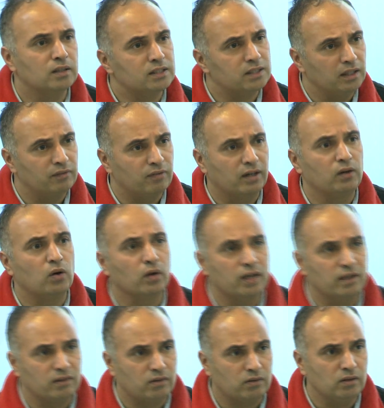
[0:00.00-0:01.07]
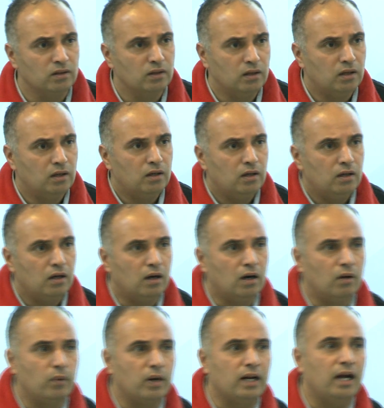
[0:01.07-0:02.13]
significant organization
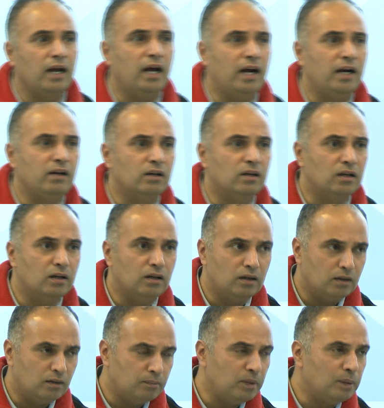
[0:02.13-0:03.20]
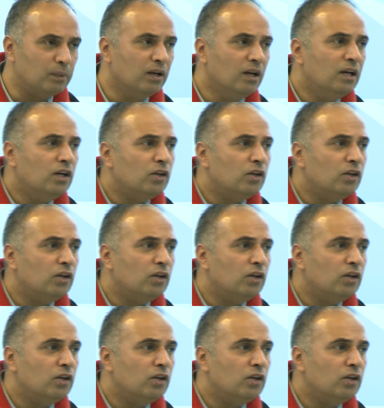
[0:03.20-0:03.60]
where I had people.